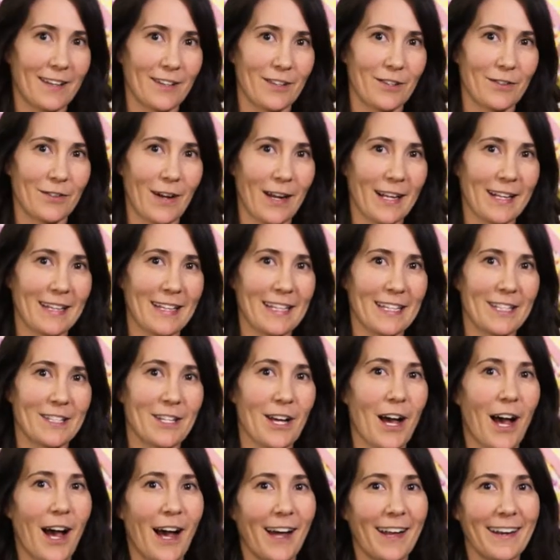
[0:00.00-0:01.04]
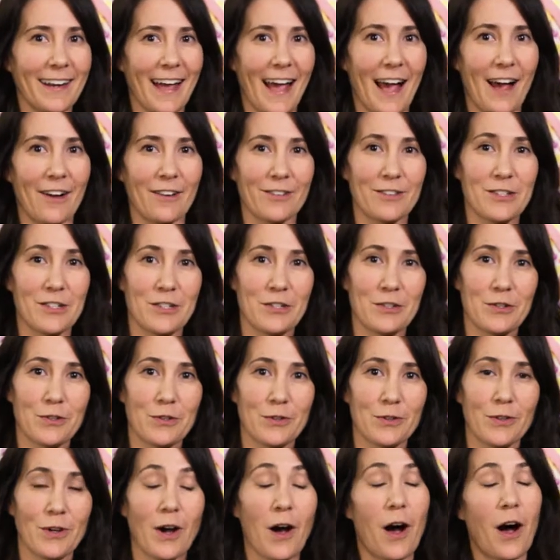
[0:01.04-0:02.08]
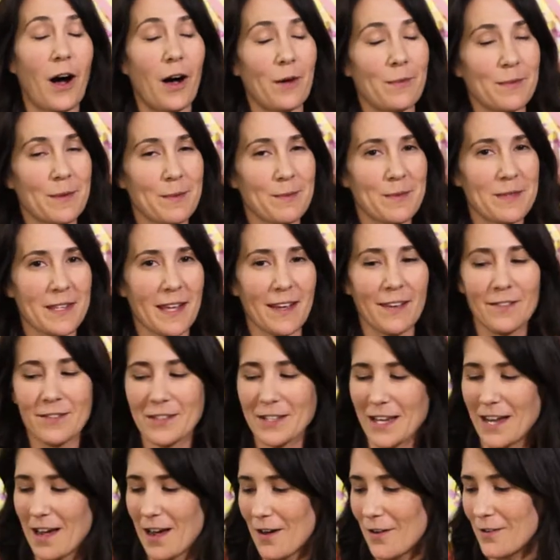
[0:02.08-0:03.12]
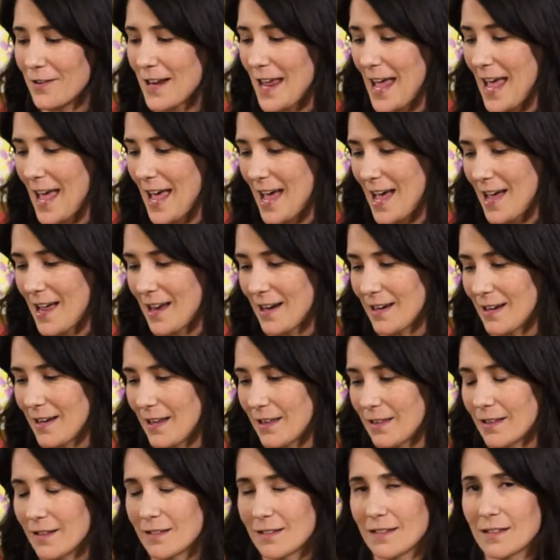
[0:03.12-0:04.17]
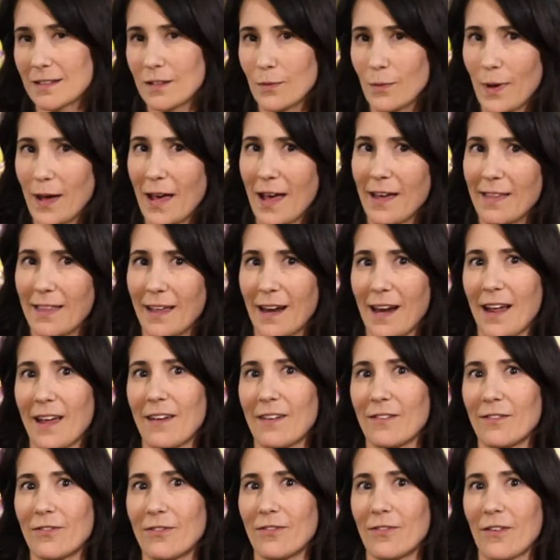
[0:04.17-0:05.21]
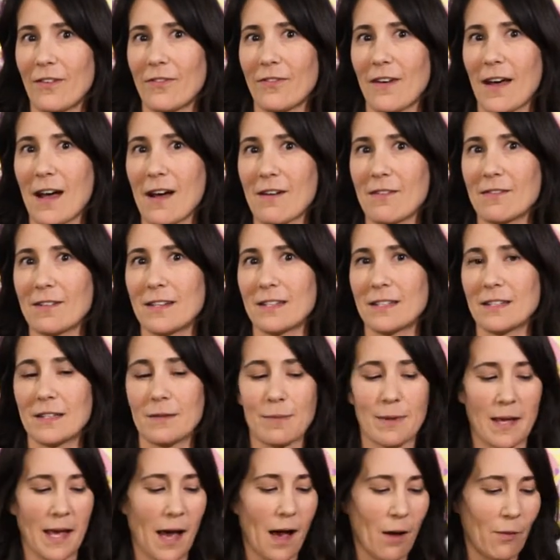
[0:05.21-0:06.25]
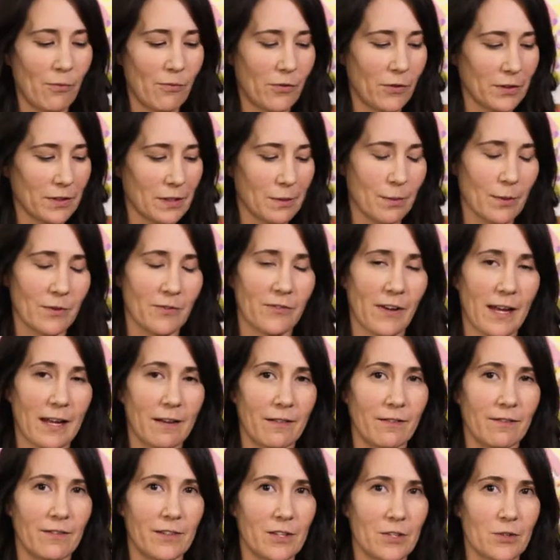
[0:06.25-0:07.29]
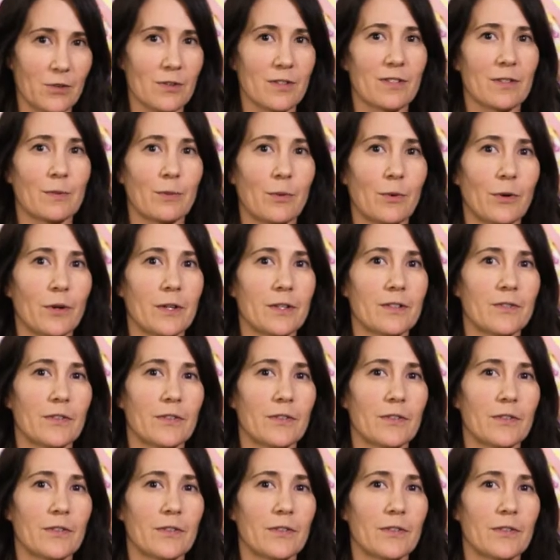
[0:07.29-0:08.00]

directly taught how to calm themselves down. And this is a way that I've found to be helpful to provide visual supports